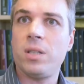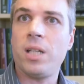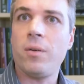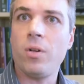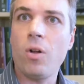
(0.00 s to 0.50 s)

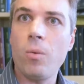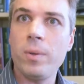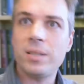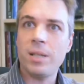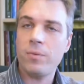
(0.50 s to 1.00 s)
and they will
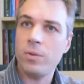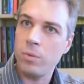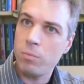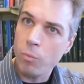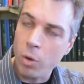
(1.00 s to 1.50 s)
always give
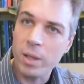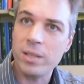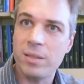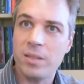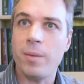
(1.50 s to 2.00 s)
you more or
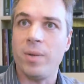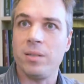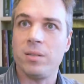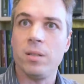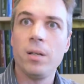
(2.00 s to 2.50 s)
less the same
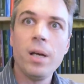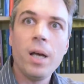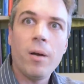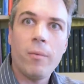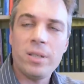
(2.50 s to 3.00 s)
answer.
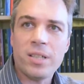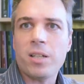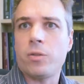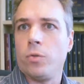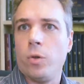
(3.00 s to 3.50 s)
Whereas
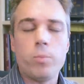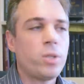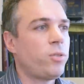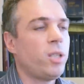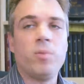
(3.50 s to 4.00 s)
other groups,
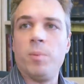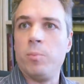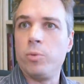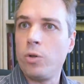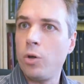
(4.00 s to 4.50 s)
they seem to be
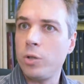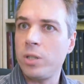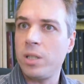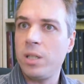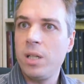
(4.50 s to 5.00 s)

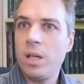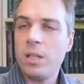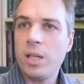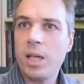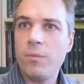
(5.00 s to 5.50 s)
broader
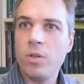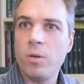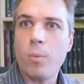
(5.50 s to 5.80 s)
and they give you a